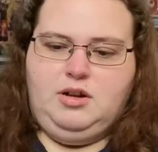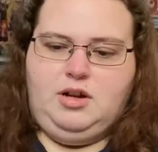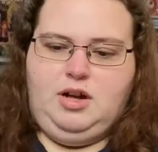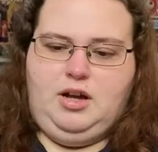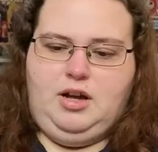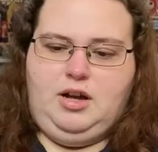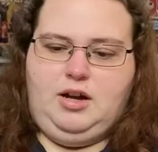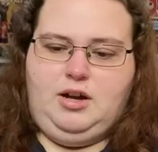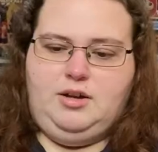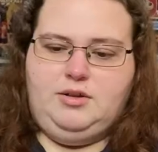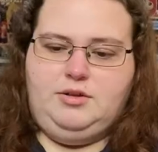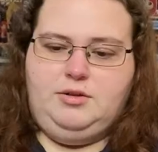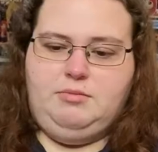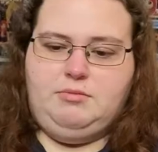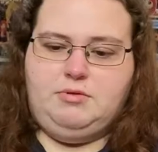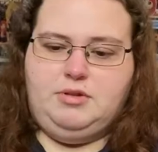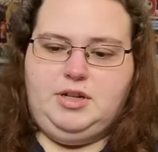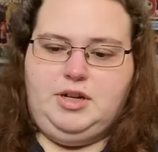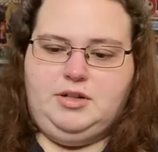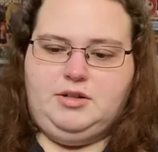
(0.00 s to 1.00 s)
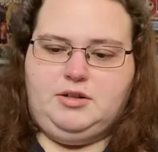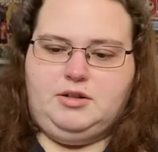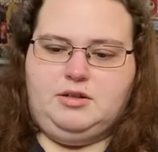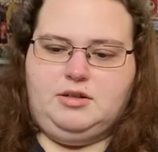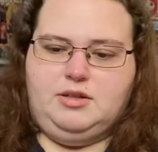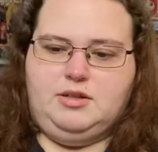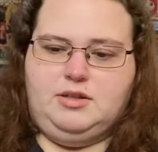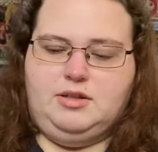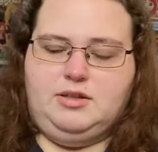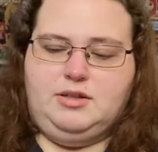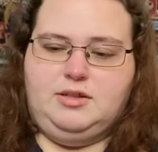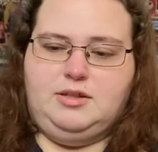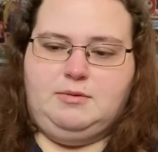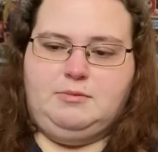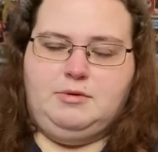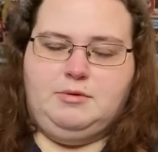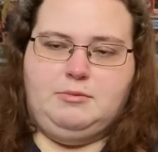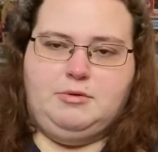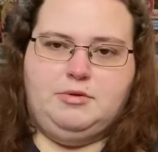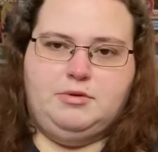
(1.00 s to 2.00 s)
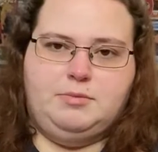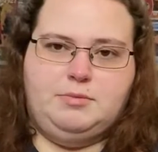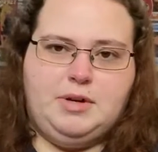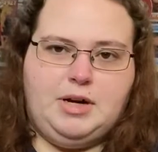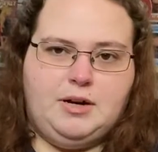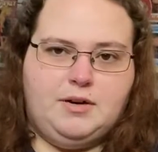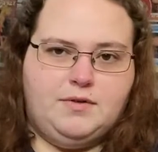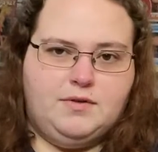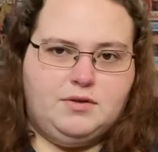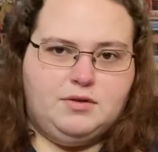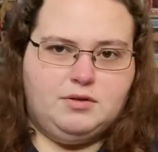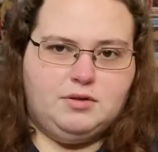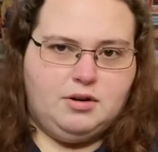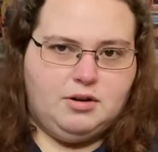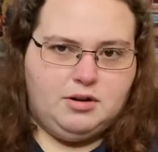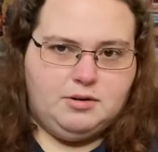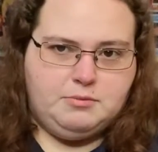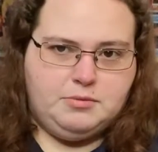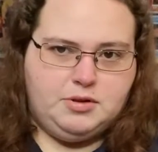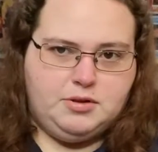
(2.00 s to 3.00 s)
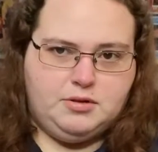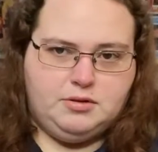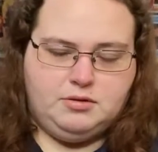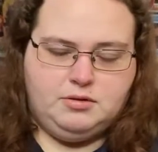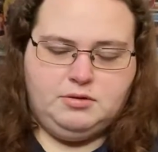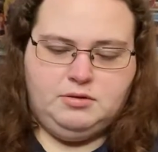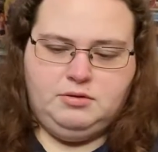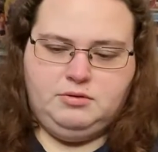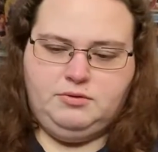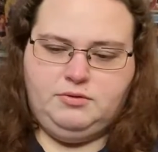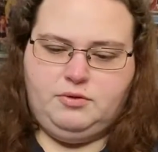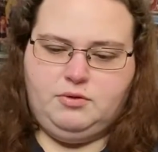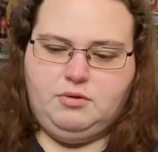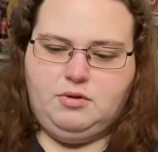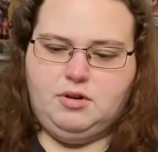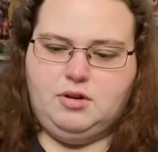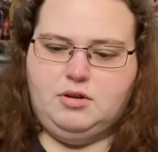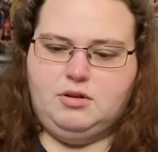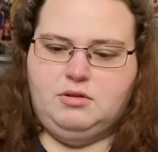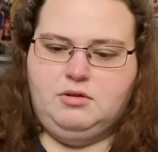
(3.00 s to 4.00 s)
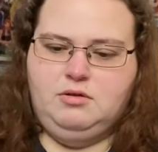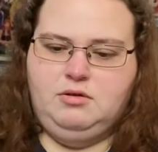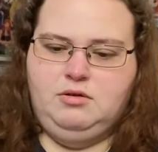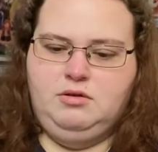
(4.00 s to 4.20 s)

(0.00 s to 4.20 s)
uh, to protect her because this is some of the most powerful armor for